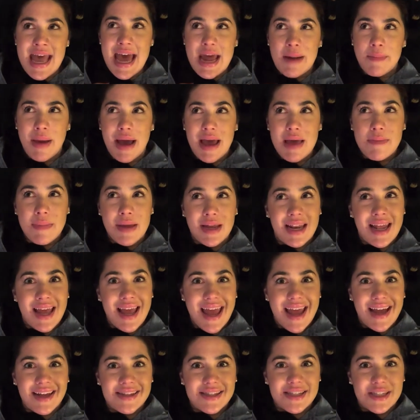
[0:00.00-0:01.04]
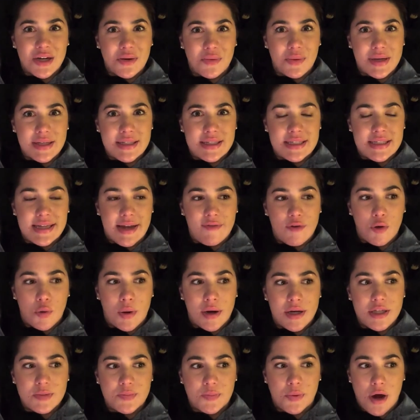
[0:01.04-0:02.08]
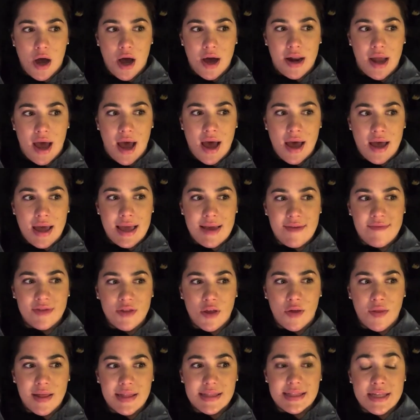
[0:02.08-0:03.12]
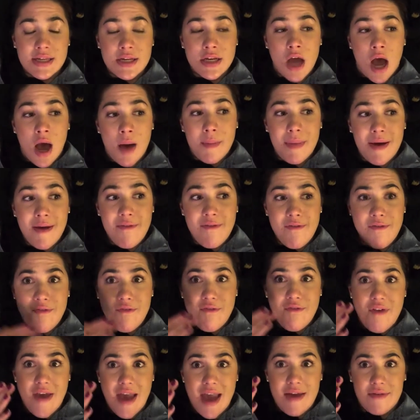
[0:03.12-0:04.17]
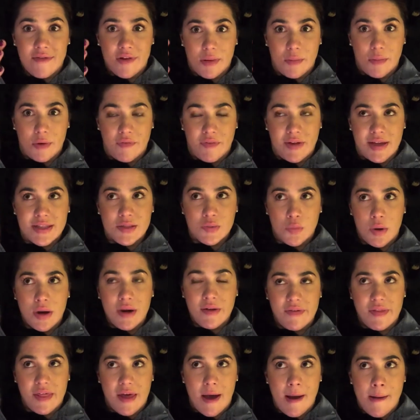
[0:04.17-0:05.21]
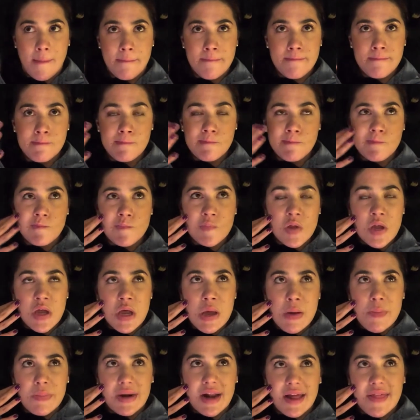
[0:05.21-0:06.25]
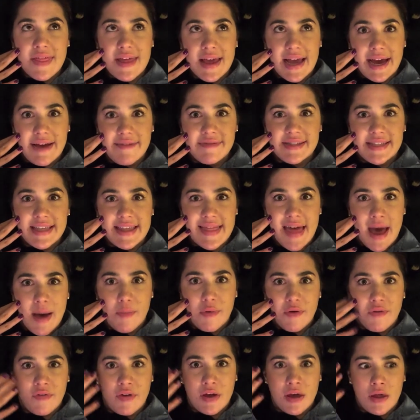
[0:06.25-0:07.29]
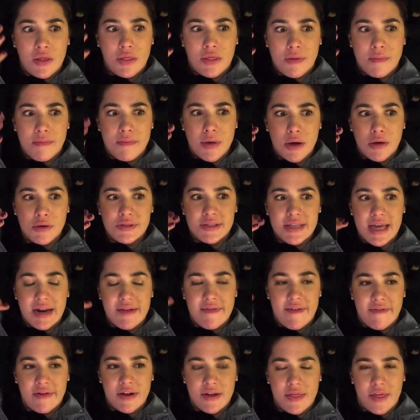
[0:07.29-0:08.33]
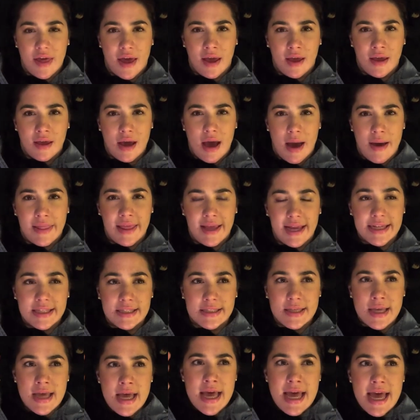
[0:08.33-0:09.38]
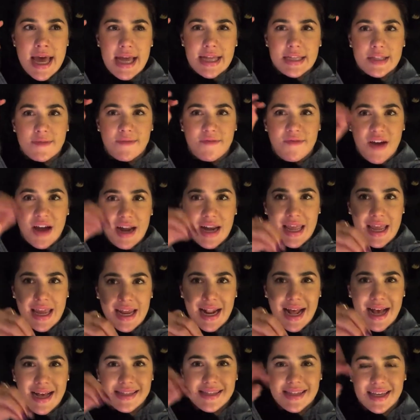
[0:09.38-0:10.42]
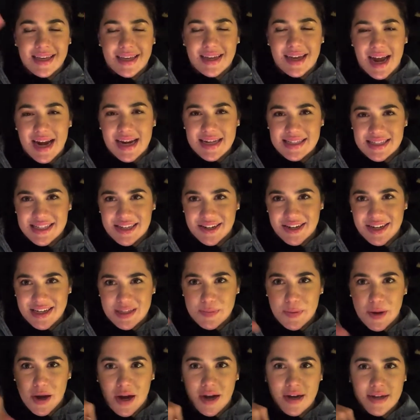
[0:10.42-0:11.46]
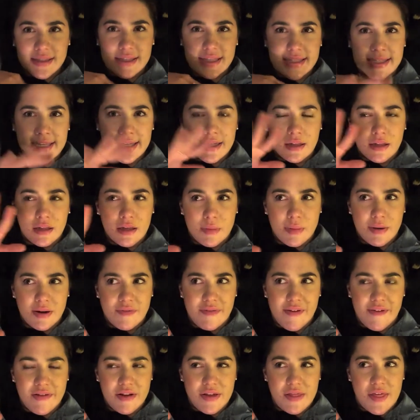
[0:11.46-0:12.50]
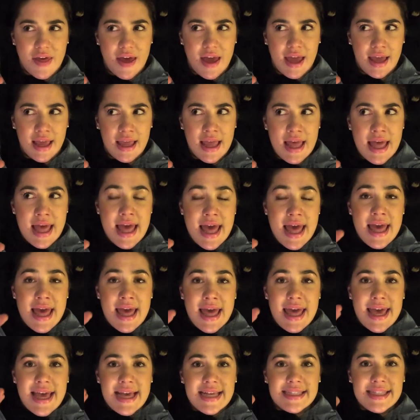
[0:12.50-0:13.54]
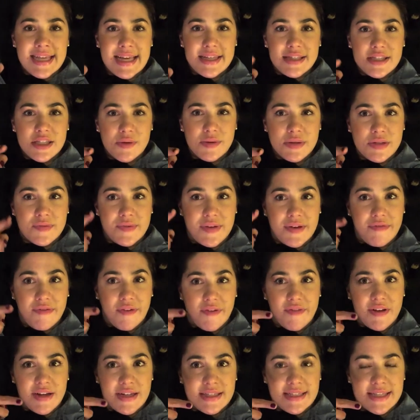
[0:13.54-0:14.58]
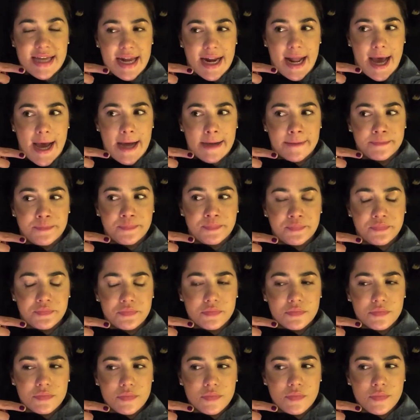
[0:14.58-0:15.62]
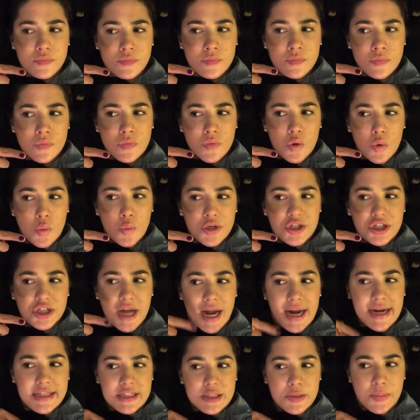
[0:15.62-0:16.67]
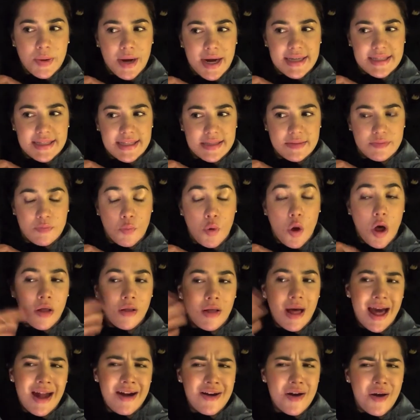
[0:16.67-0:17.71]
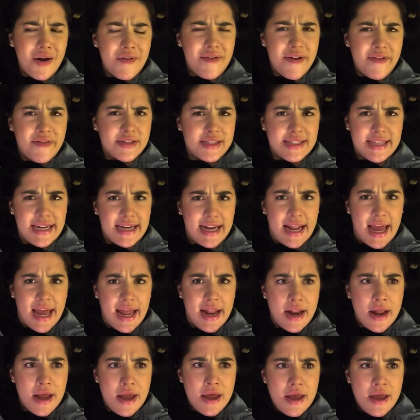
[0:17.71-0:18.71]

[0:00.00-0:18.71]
And my immediate answer was Devil Wears Prada, even though that's not my favorite movie. It's one of them. But I think I've seen that movie the most out of everything. I think it's it's funny, it has like kind of serious parts, it's like a little bit of everything. His answer was V for Vendetta, which kind of surprises. Well, I don't know, I've never seen it.